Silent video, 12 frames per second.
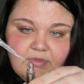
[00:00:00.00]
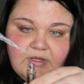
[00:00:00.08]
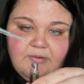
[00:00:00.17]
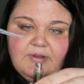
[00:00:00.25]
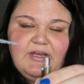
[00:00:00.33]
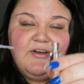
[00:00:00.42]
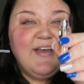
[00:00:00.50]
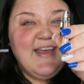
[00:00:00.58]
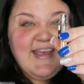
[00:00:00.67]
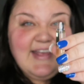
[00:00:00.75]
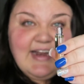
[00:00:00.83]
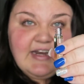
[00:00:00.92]
There we go.
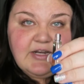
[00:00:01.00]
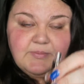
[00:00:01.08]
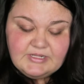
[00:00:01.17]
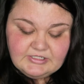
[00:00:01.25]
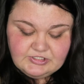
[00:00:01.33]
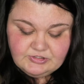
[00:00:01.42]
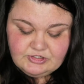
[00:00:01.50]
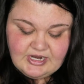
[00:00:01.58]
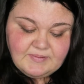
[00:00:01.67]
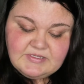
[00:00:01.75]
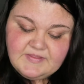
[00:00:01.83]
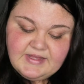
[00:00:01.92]
It ended up being two
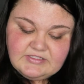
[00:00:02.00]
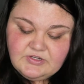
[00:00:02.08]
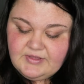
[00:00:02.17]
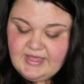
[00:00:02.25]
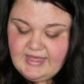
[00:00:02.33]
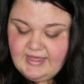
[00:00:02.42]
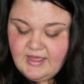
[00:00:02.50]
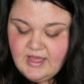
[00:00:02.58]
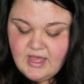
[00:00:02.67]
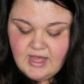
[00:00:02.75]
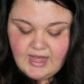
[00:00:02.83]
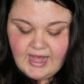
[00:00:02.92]
drops and that's okay.
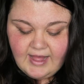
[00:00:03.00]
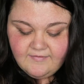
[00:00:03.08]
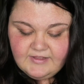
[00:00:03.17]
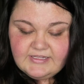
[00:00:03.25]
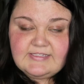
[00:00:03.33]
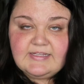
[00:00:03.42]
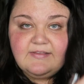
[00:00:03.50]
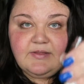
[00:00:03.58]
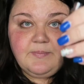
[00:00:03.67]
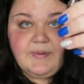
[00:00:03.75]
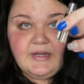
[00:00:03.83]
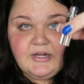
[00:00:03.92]
Obviously,
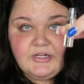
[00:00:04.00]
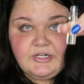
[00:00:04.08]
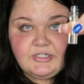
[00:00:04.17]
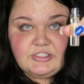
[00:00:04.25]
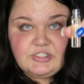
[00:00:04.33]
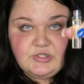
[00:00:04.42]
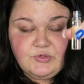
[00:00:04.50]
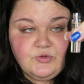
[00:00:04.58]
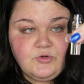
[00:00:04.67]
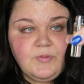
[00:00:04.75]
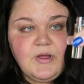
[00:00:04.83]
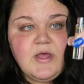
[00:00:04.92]
the bigger your
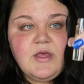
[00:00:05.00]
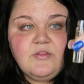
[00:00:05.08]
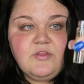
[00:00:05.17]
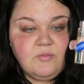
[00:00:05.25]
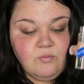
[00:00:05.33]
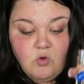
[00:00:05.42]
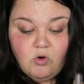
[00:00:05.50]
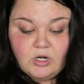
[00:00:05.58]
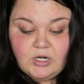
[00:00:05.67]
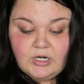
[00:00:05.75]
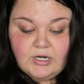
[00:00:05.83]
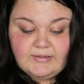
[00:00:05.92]
tube, the
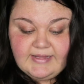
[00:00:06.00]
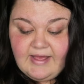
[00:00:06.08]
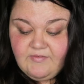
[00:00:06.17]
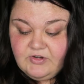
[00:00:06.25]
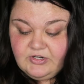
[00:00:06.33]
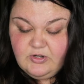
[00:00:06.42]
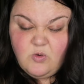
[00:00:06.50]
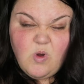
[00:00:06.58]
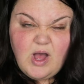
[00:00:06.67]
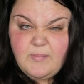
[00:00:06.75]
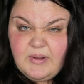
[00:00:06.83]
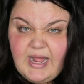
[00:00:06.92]
more lavender you'll
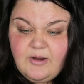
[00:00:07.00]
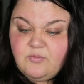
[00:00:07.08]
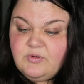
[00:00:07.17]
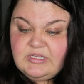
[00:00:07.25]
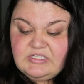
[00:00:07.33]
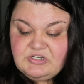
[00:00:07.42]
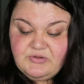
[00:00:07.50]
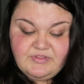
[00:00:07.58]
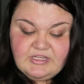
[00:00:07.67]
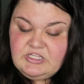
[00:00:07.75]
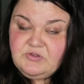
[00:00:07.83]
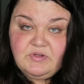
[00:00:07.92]
want, but I really don't
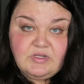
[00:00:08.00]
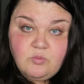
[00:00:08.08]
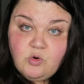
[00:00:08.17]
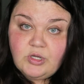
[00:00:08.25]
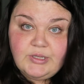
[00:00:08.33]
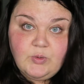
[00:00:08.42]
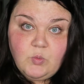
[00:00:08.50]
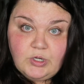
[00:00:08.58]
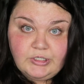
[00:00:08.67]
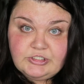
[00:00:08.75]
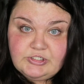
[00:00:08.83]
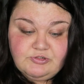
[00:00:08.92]
think you need more than
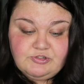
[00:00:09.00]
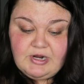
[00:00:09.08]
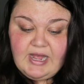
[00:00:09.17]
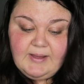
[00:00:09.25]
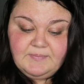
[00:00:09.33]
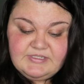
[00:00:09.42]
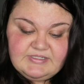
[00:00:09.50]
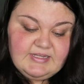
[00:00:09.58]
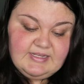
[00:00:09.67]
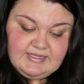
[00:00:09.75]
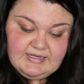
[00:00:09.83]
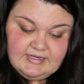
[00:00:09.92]
one or two drops
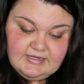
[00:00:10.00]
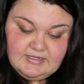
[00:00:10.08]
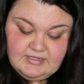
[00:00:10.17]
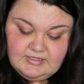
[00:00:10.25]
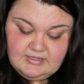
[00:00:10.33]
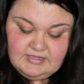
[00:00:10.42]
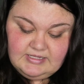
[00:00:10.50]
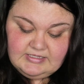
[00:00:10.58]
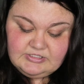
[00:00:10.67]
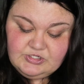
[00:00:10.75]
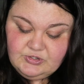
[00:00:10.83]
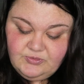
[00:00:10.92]
in the
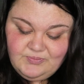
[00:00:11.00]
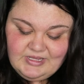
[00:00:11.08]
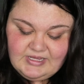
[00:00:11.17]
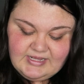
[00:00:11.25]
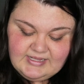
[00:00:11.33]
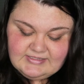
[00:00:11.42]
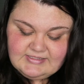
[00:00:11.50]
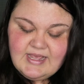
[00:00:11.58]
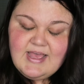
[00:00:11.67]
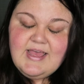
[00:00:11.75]
tube because